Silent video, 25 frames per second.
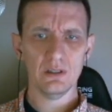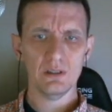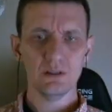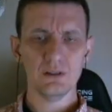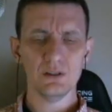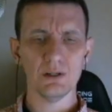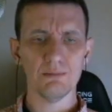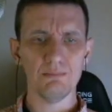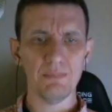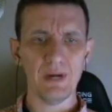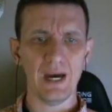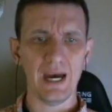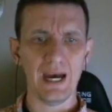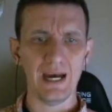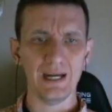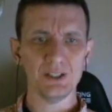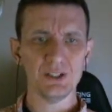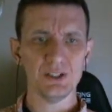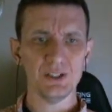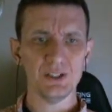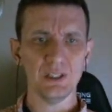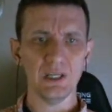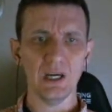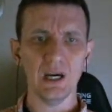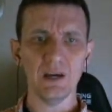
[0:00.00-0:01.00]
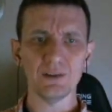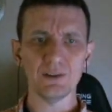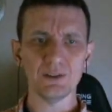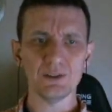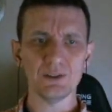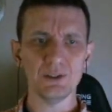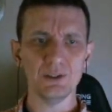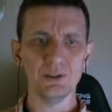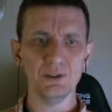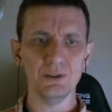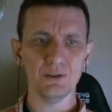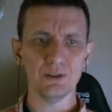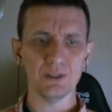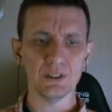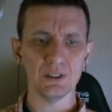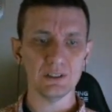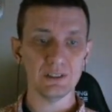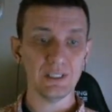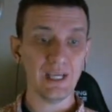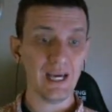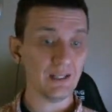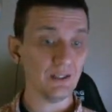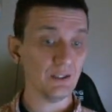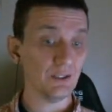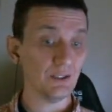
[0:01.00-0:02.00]
to match the other 2 because
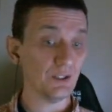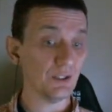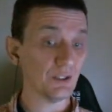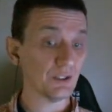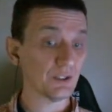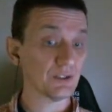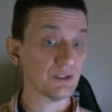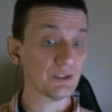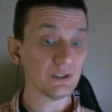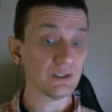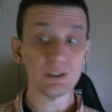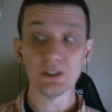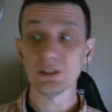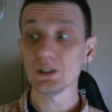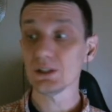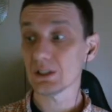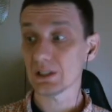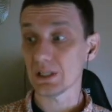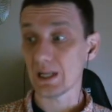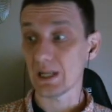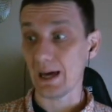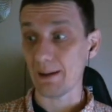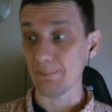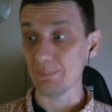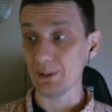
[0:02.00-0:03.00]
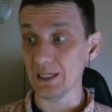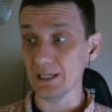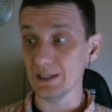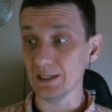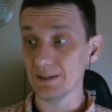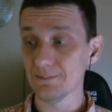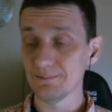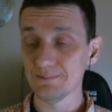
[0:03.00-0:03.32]
that looks sloppy.